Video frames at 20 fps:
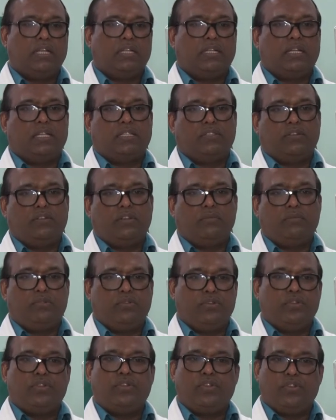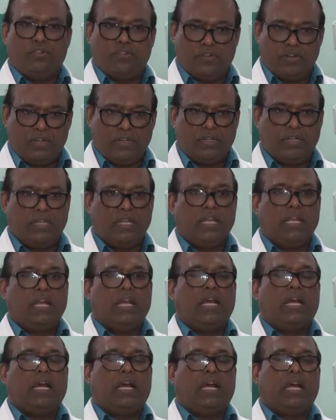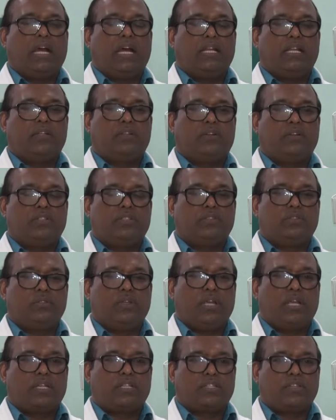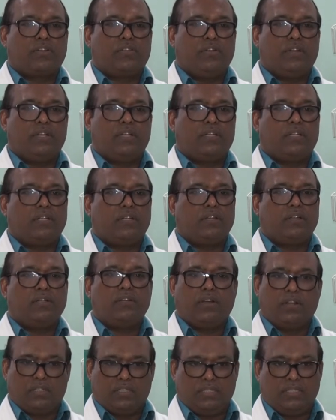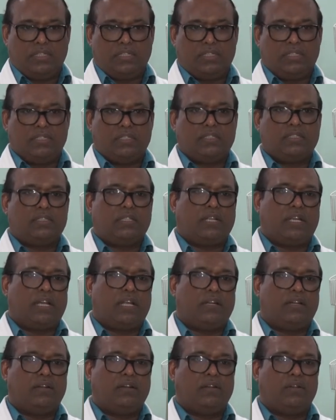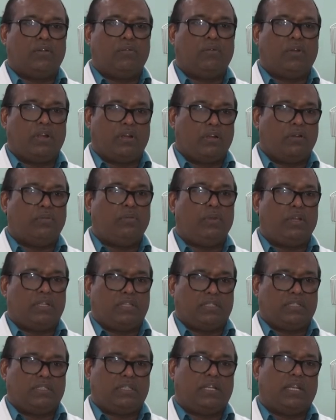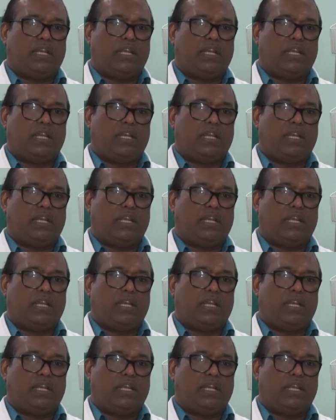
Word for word: that's how you produce urine. And it also excrete toxins and other waste.